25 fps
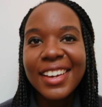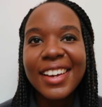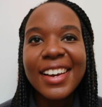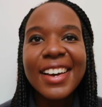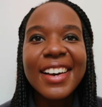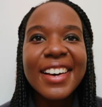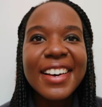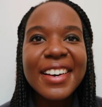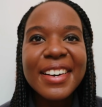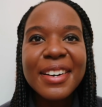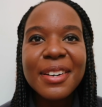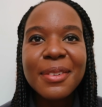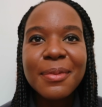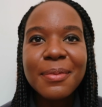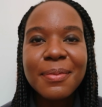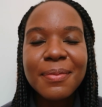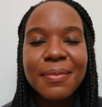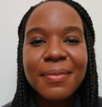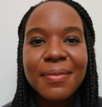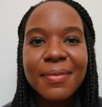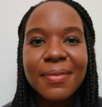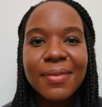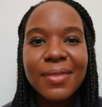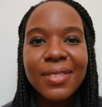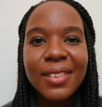
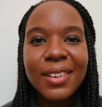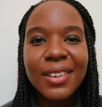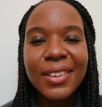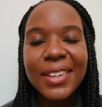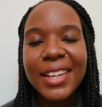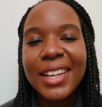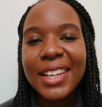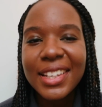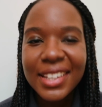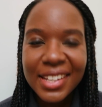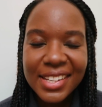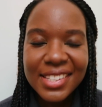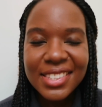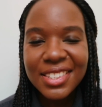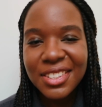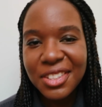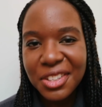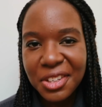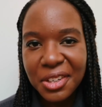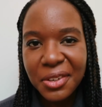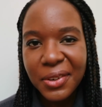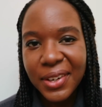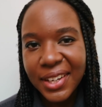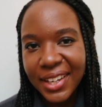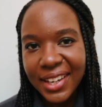Okay, yes and
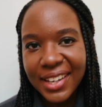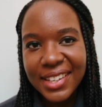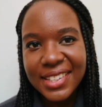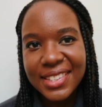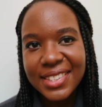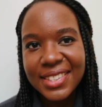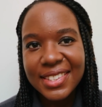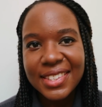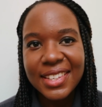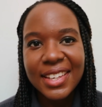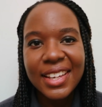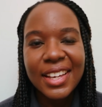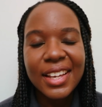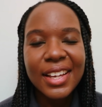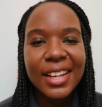no, I guess.